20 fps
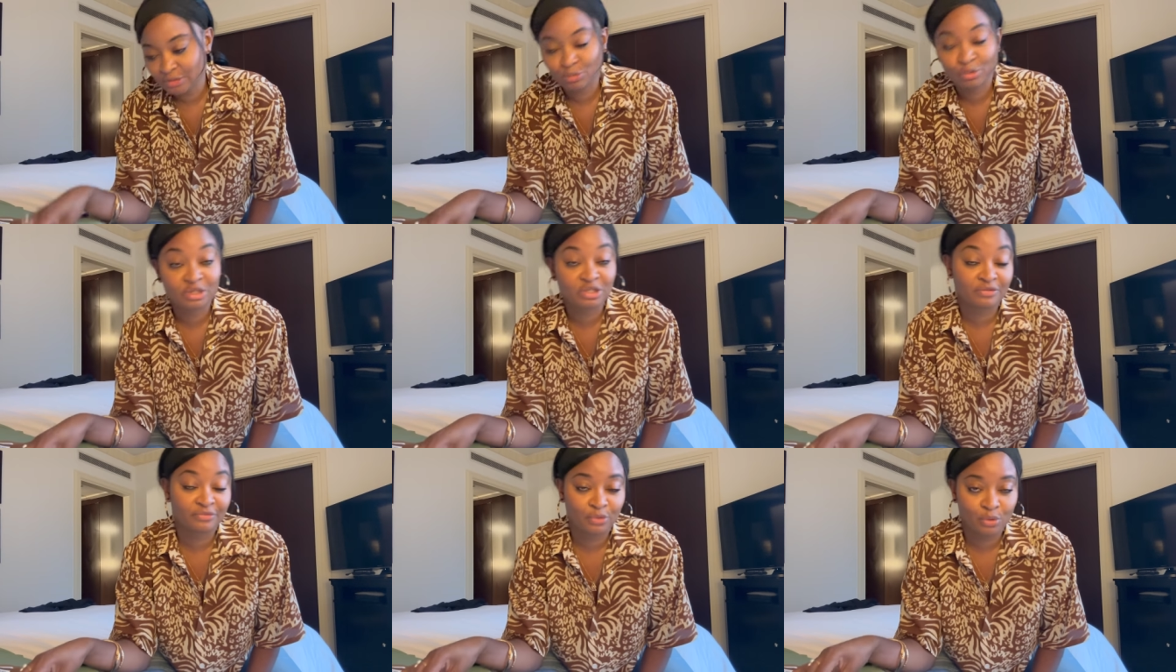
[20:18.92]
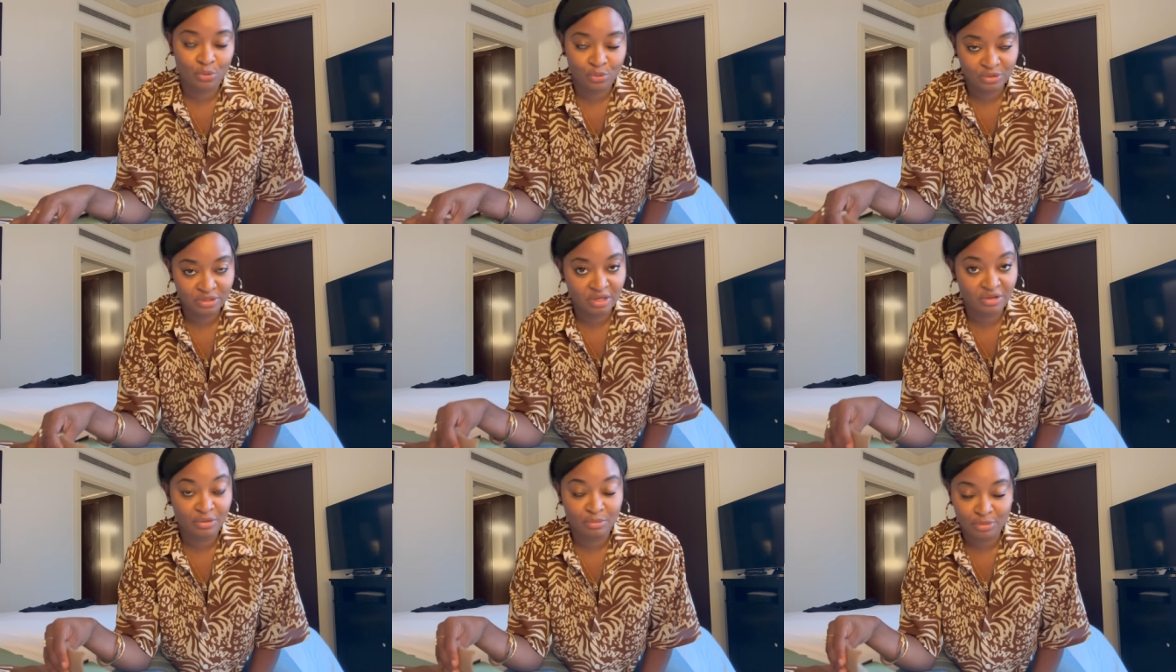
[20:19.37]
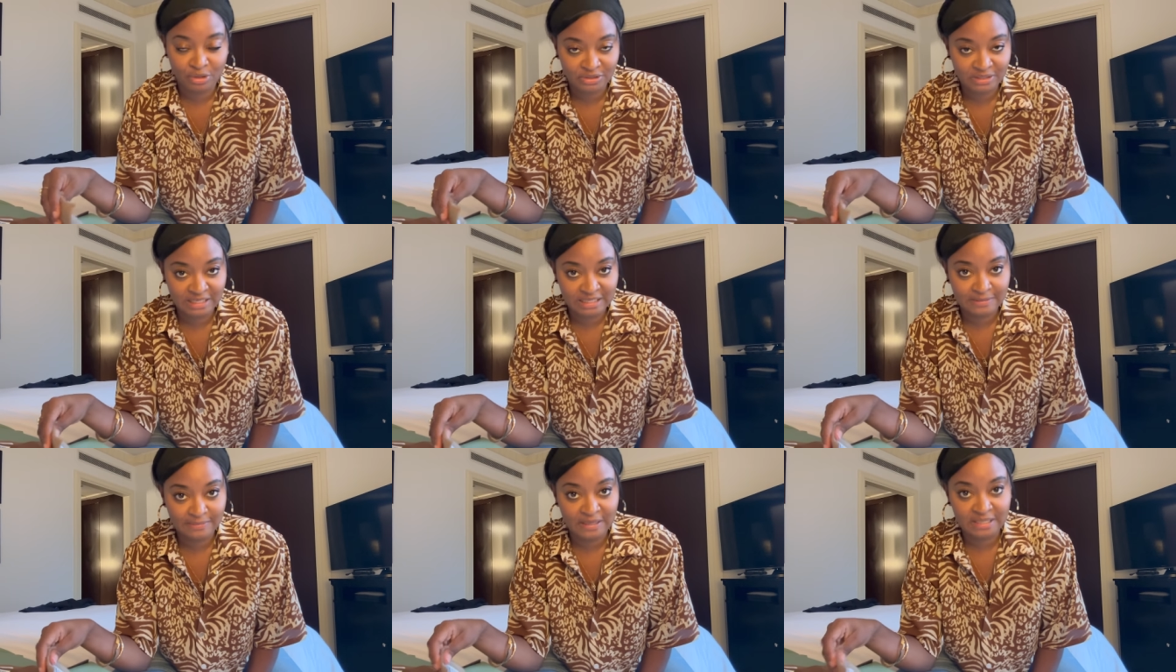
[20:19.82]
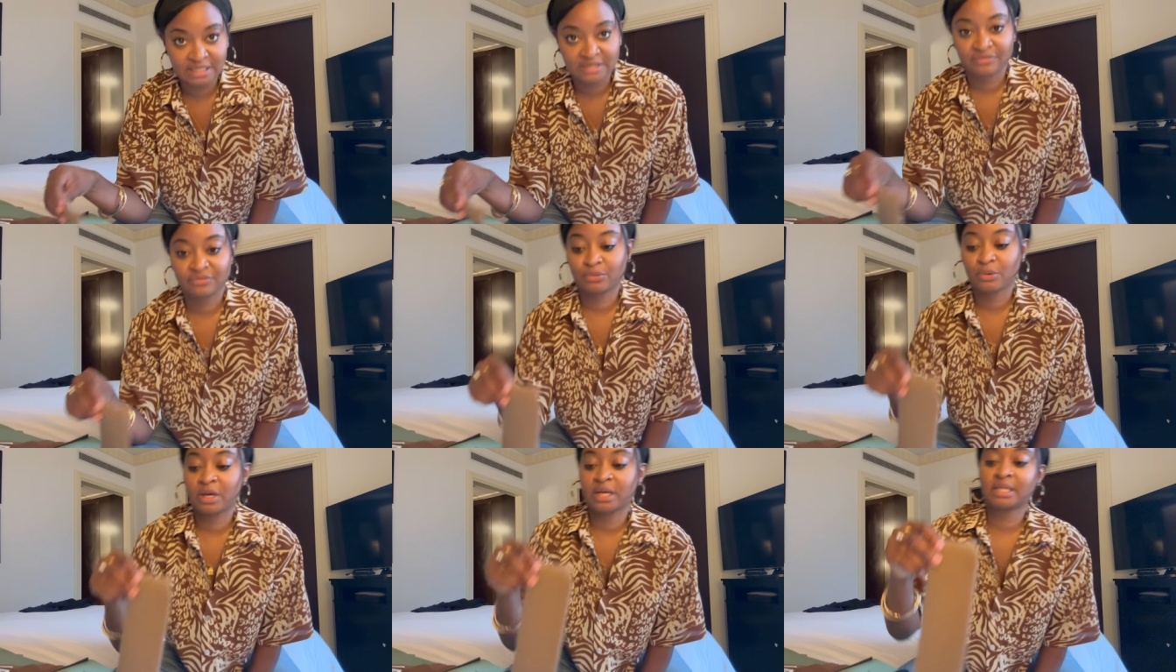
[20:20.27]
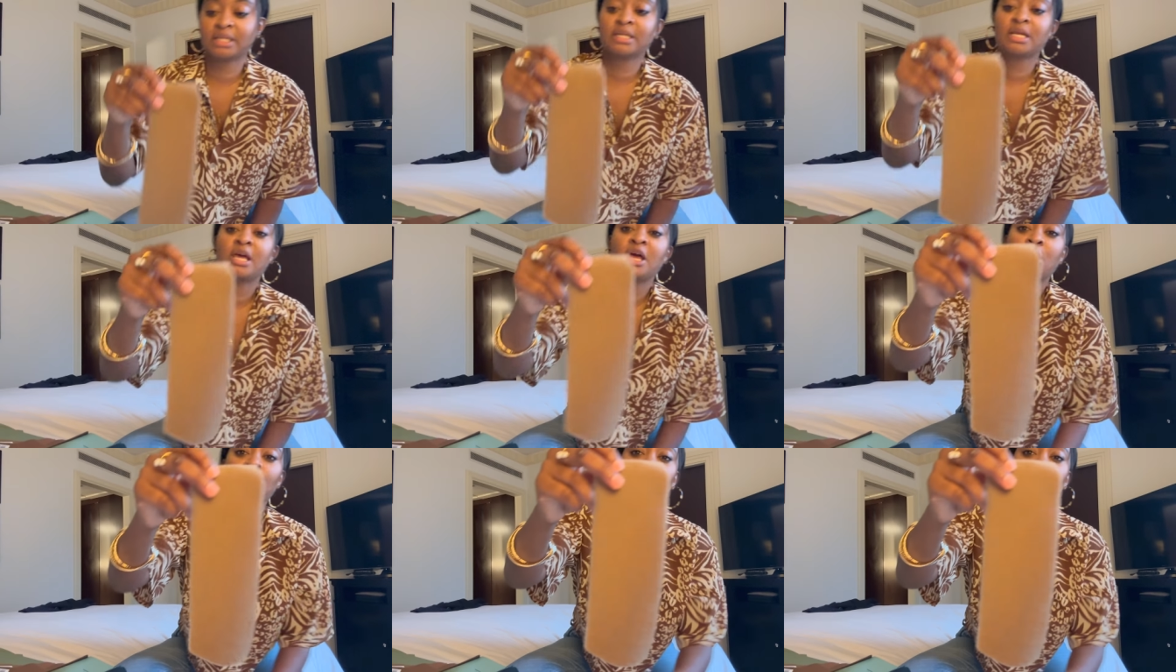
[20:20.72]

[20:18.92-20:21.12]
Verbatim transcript: which of course are the most expensive one.